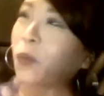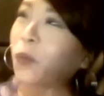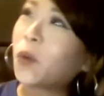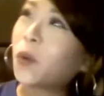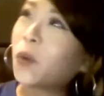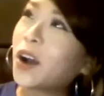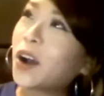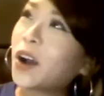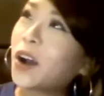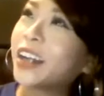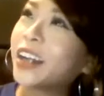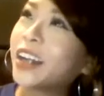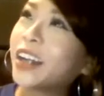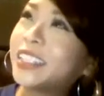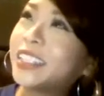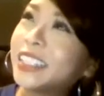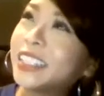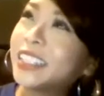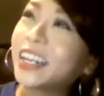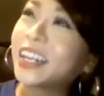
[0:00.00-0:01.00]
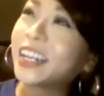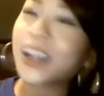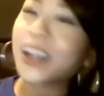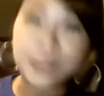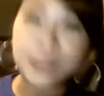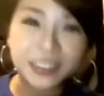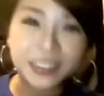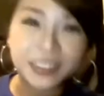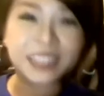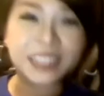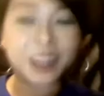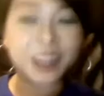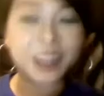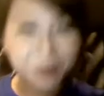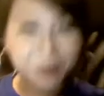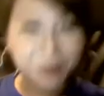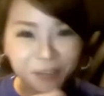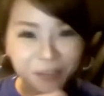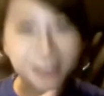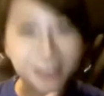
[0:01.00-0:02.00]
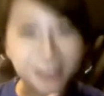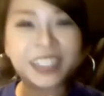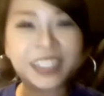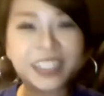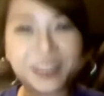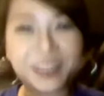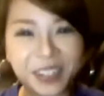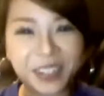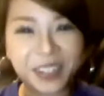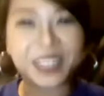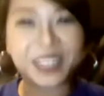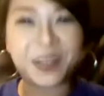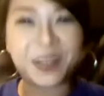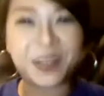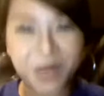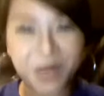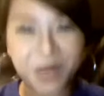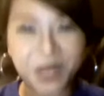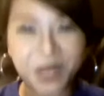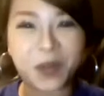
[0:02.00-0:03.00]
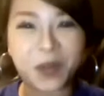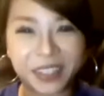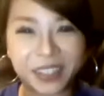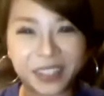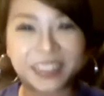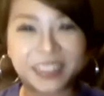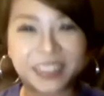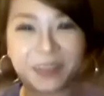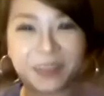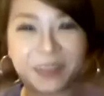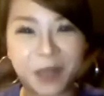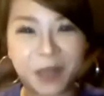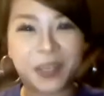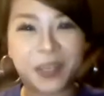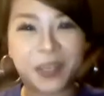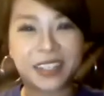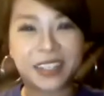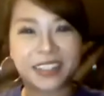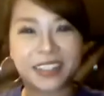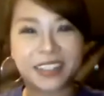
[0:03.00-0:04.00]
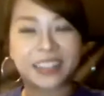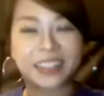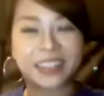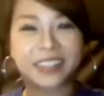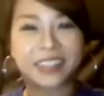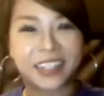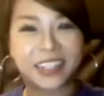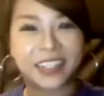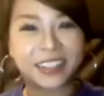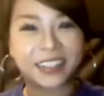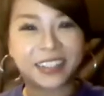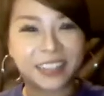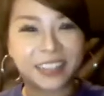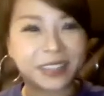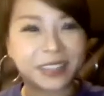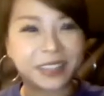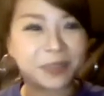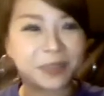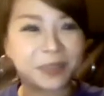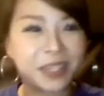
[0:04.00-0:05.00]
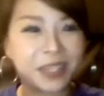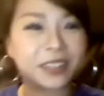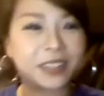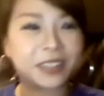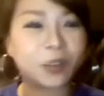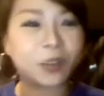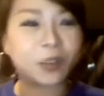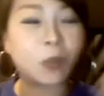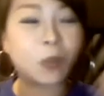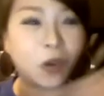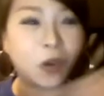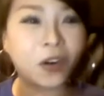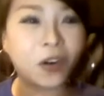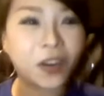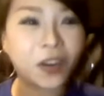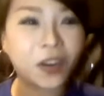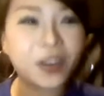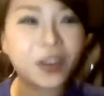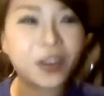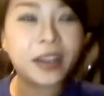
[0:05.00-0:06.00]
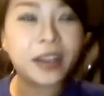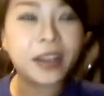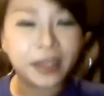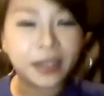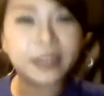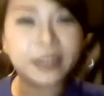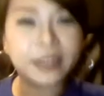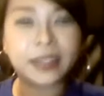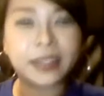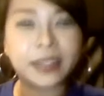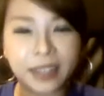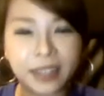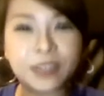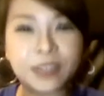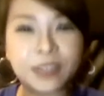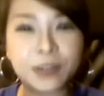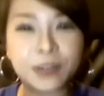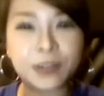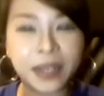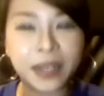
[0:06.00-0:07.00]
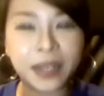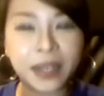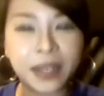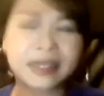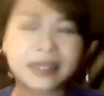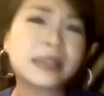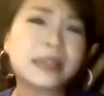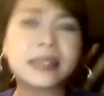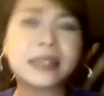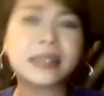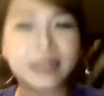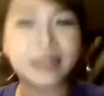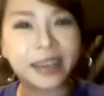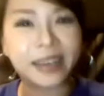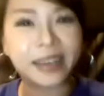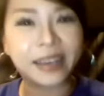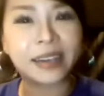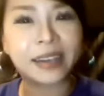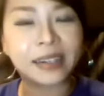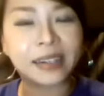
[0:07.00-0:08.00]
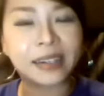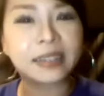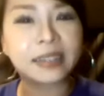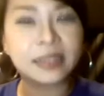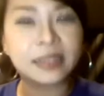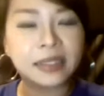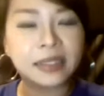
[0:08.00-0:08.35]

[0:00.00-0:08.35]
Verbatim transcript: Wow, I think I have seen some really, really big ones, maybe 60 centimeters or more. Oh. They do exist. Yeah. Hmm.